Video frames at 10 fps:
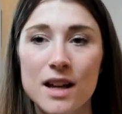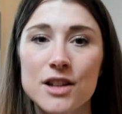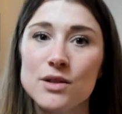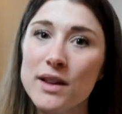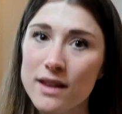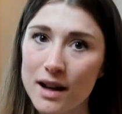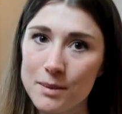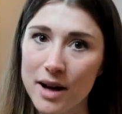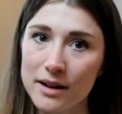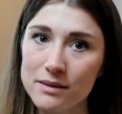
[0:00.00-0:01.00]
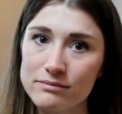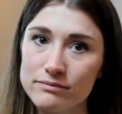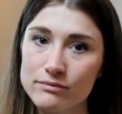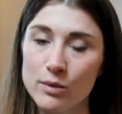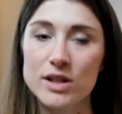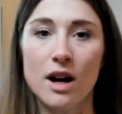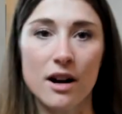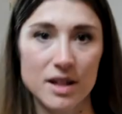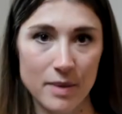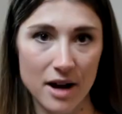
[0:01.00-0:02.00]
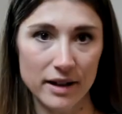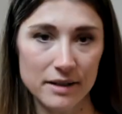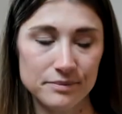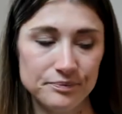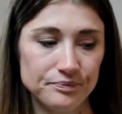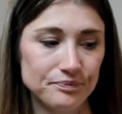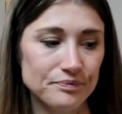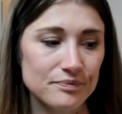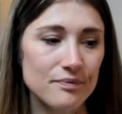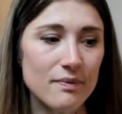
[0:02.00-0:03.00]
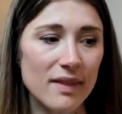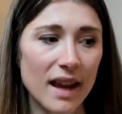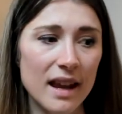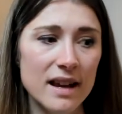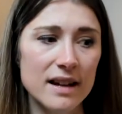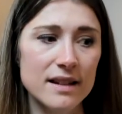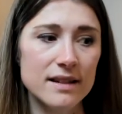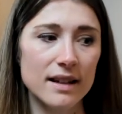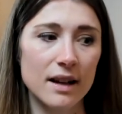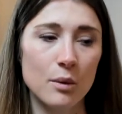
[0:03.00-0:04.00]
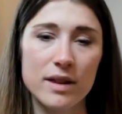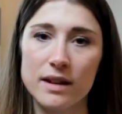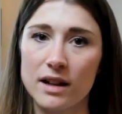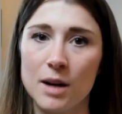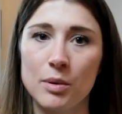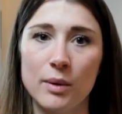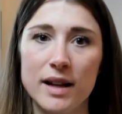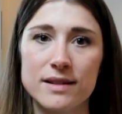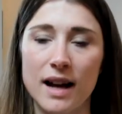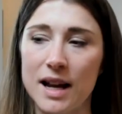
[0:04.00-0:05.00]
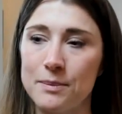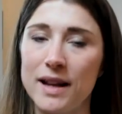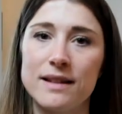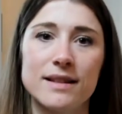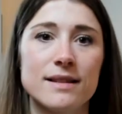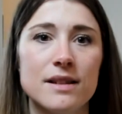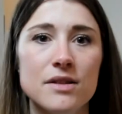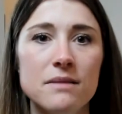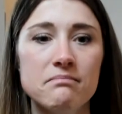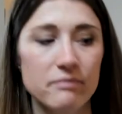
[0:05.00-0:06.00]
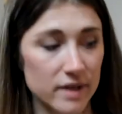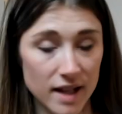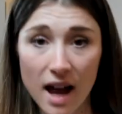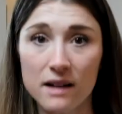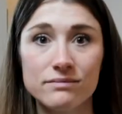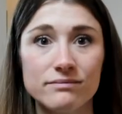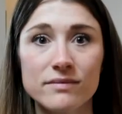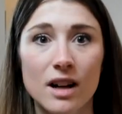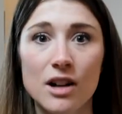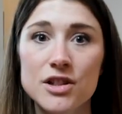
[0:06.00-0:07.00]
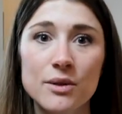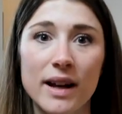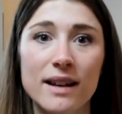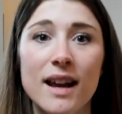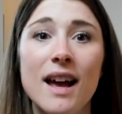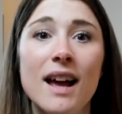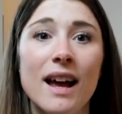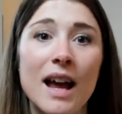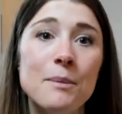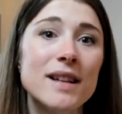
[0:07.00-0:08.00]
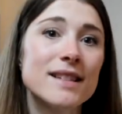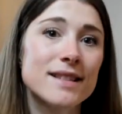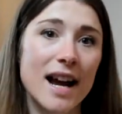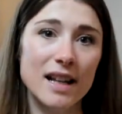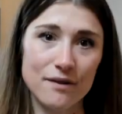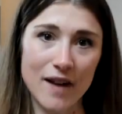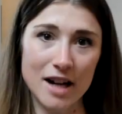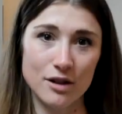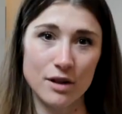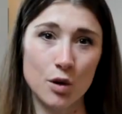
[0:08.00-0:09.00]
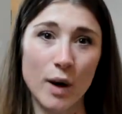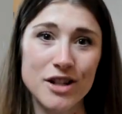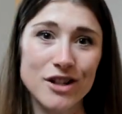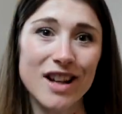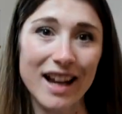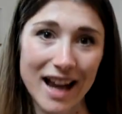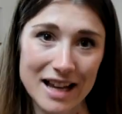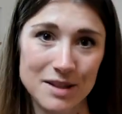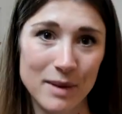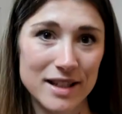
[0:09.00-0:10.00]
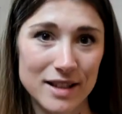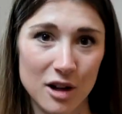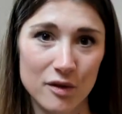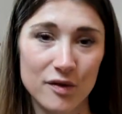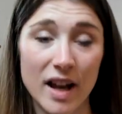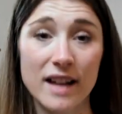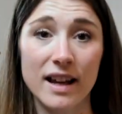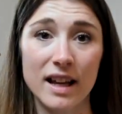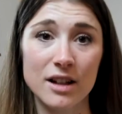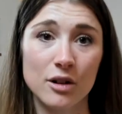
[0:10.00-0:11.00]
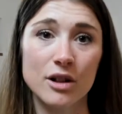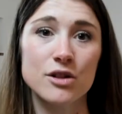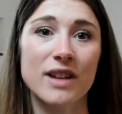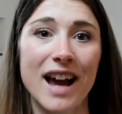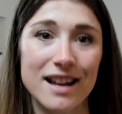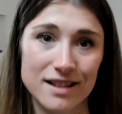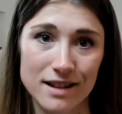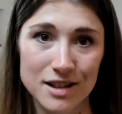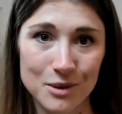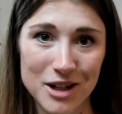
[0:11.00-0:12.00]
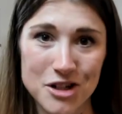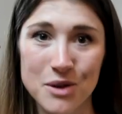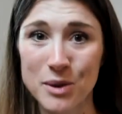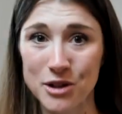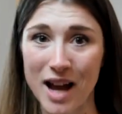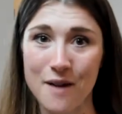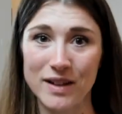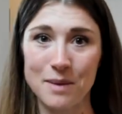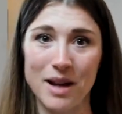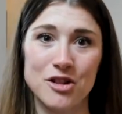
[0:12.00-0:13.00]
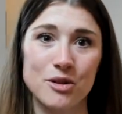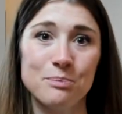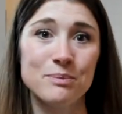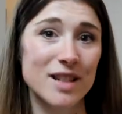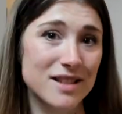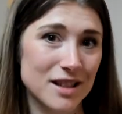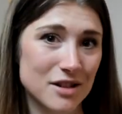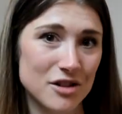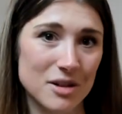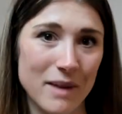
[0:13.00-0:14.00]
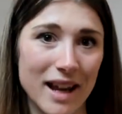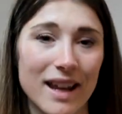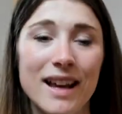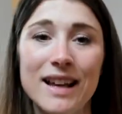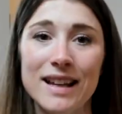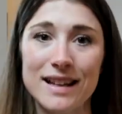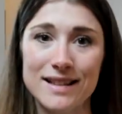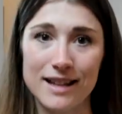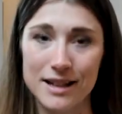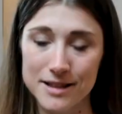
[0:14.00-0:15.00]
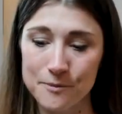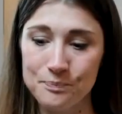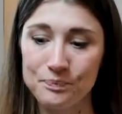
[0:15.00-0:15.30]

So I thought about it, we talked about it, and within a couple weeks, I had made the decision, yeah, I'll do it. And my deciding factor, the question I asked myself, and I encourage you to ask this question when you have any major decisions to make, is this.